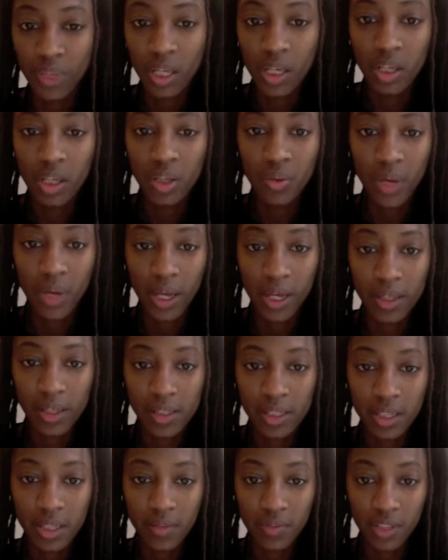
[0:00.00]
you
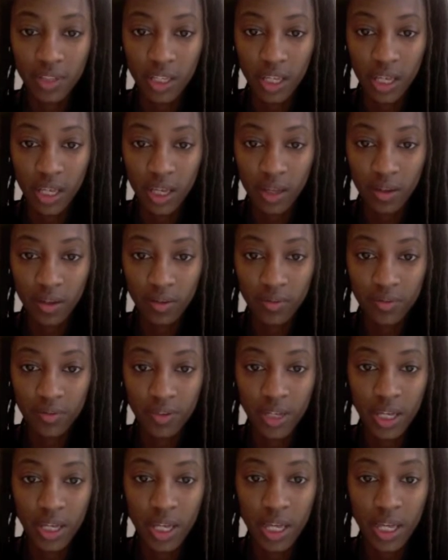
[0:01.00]
ask if they have
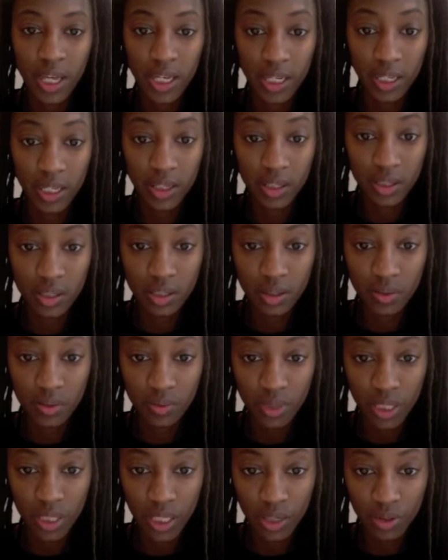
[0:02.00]
headaches
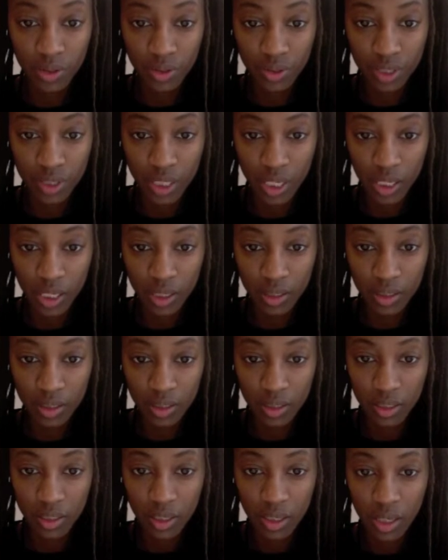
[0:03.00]
with
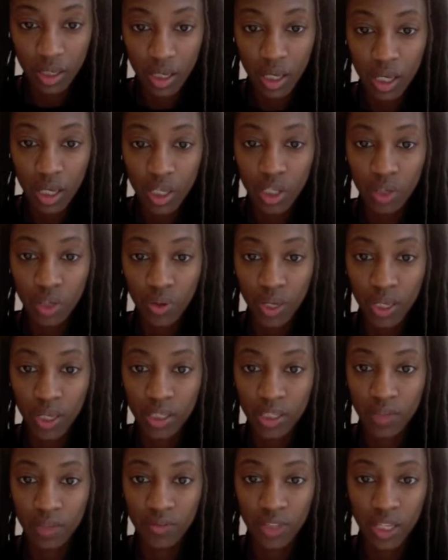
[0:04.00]
exercise. You
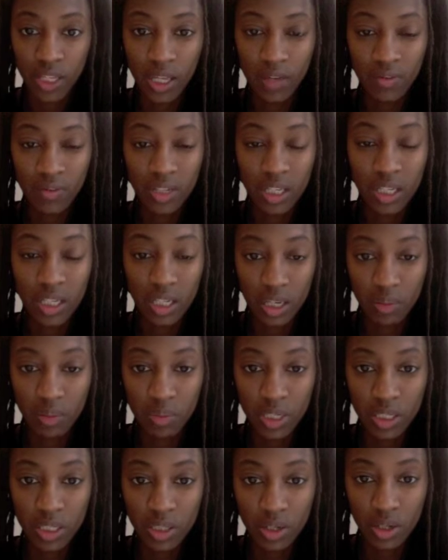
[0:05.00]
ask if they have any
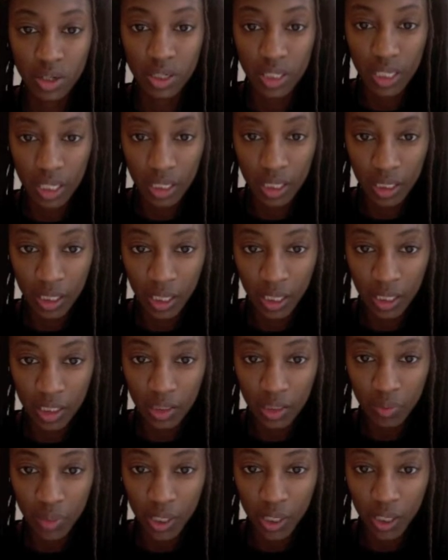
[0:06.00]
numbness or tingling
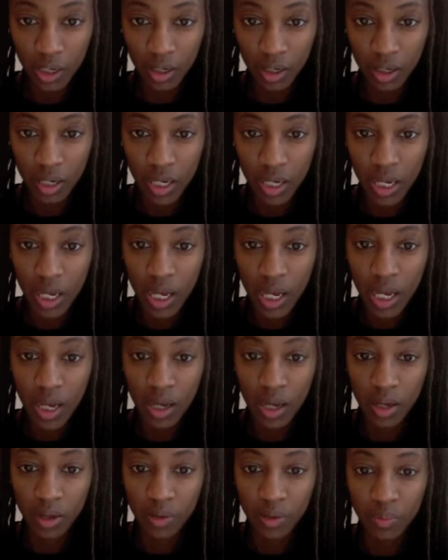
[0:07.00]
anywhere,
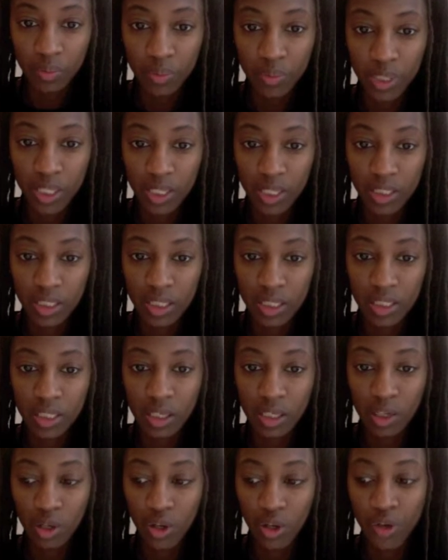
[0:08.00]
because these
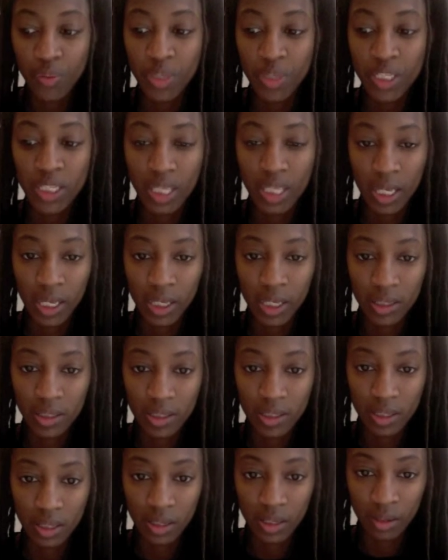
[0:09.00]
can all be
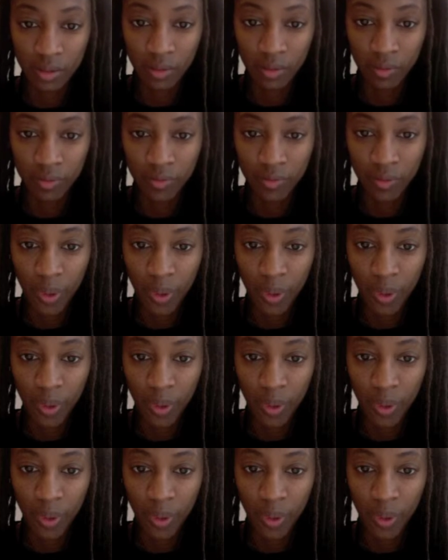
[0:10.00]
signs of